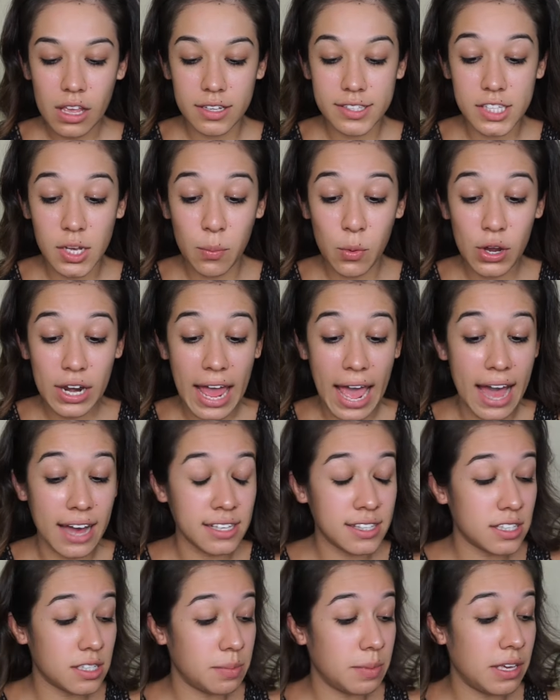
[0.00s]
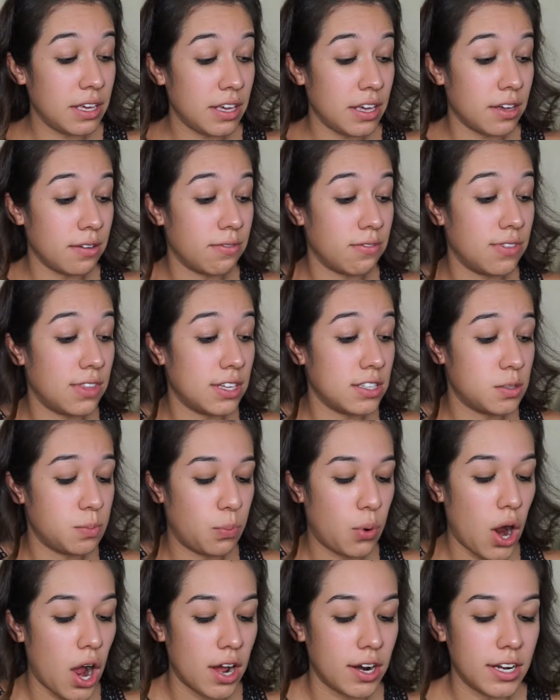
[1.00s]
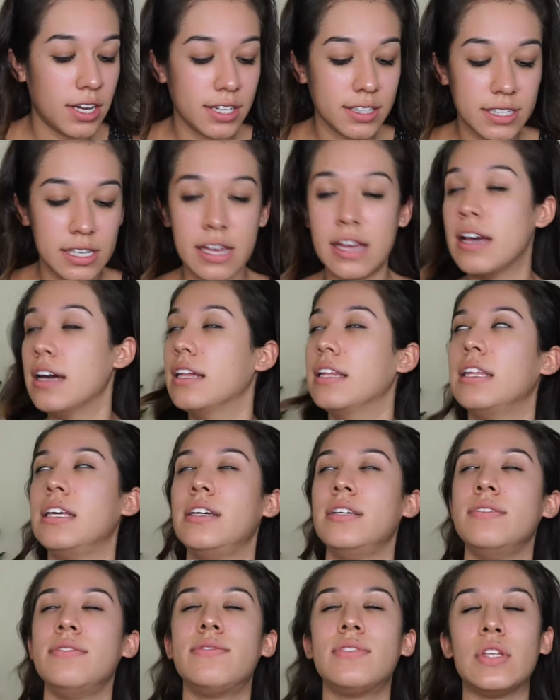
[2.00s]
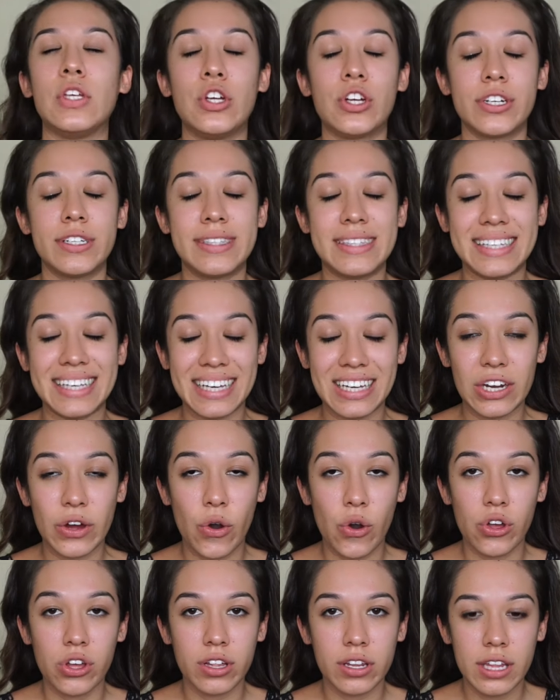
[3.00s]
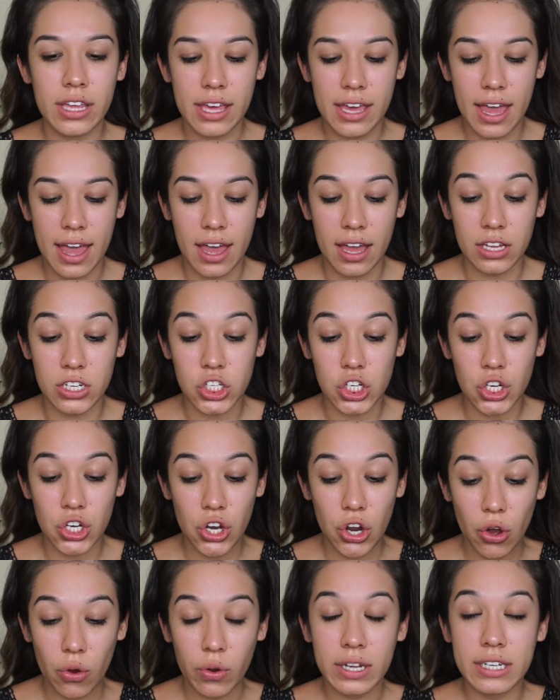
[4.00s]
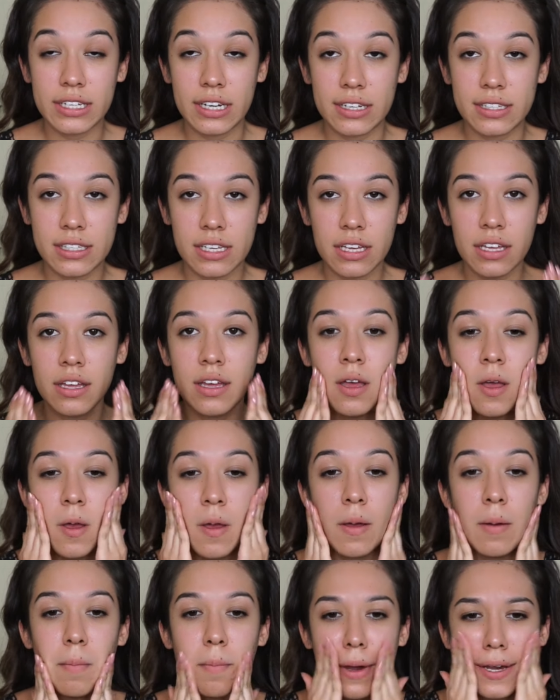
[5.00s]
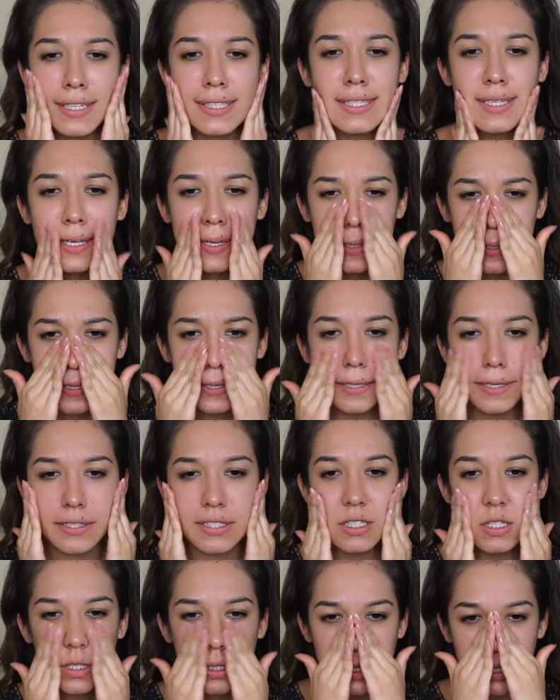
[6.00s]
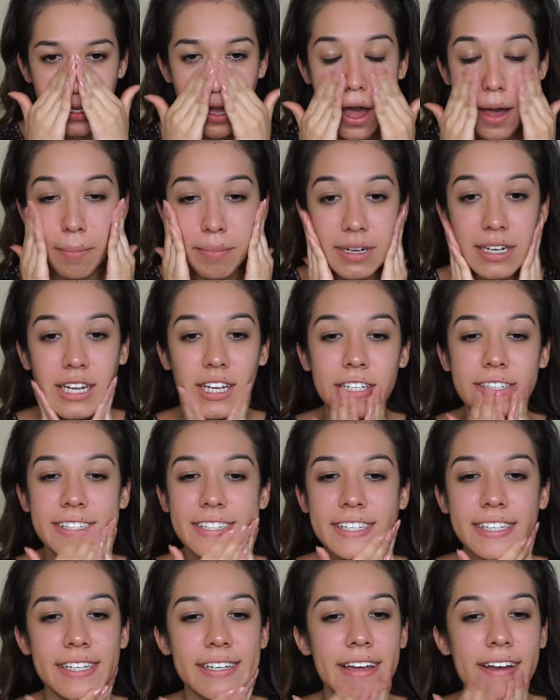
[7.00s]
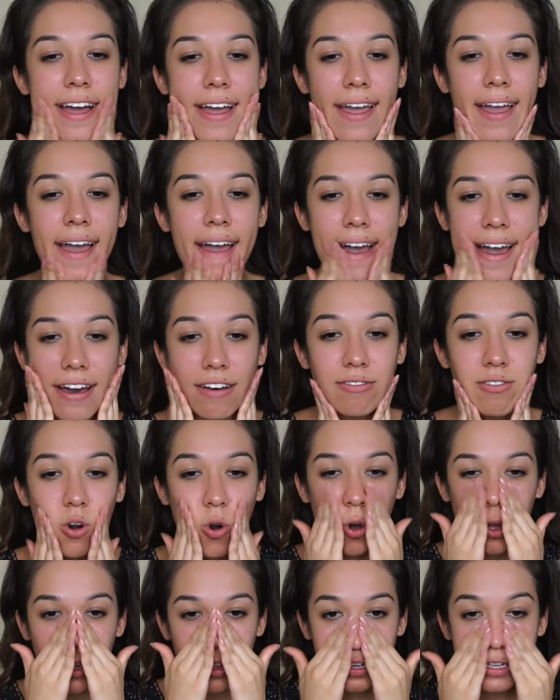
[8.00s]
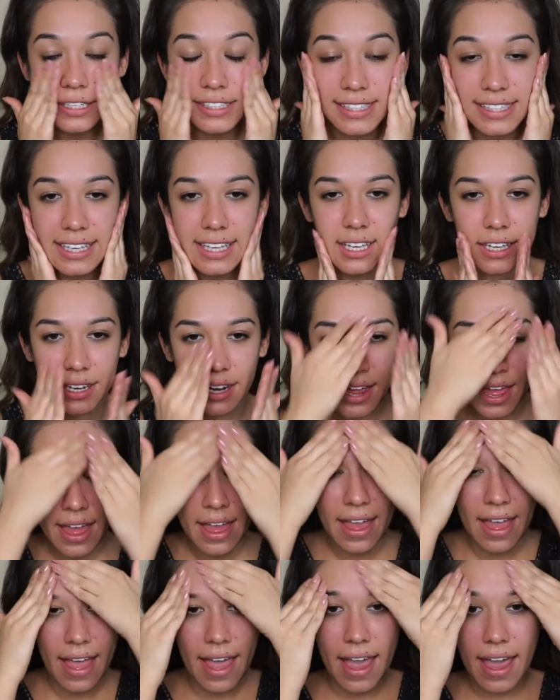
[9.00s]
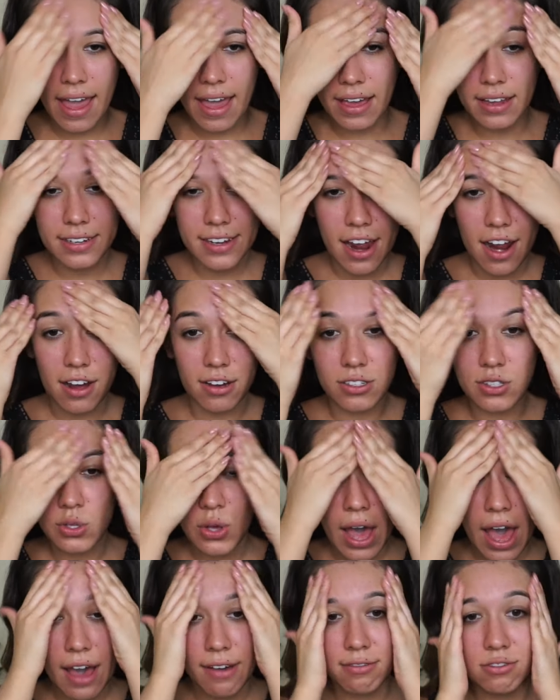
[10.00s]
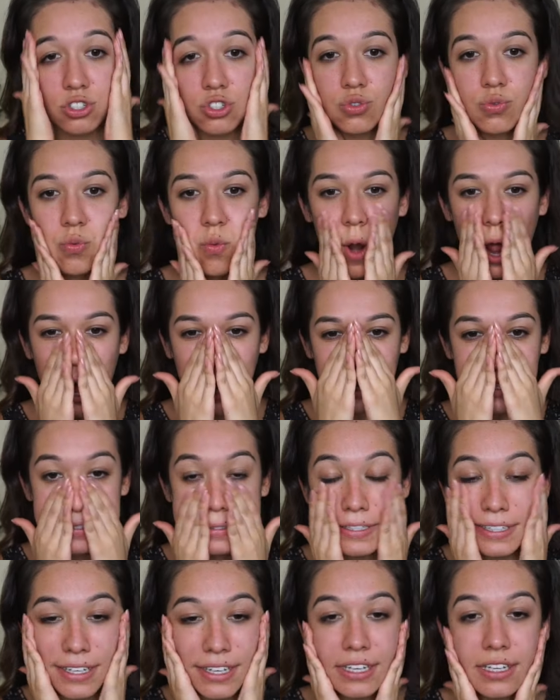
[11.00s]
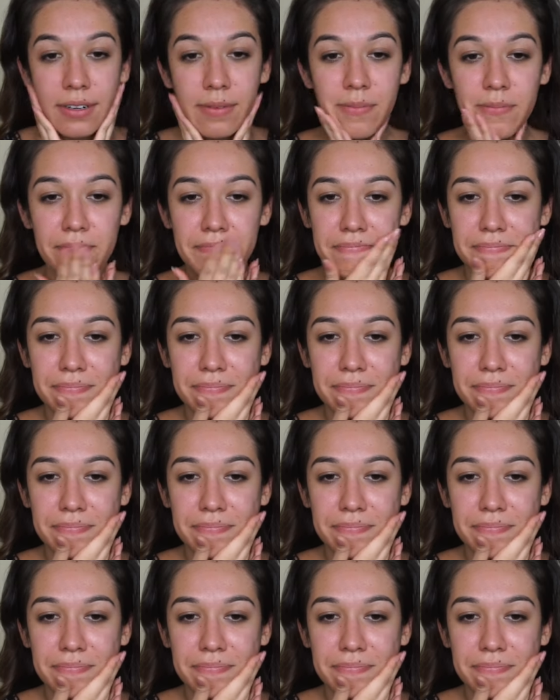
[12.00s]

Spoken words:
Someone asked me if this product leaves your skin oily, and no, it doesn't. My skin is combination. I have oily skin and I also have dry skin.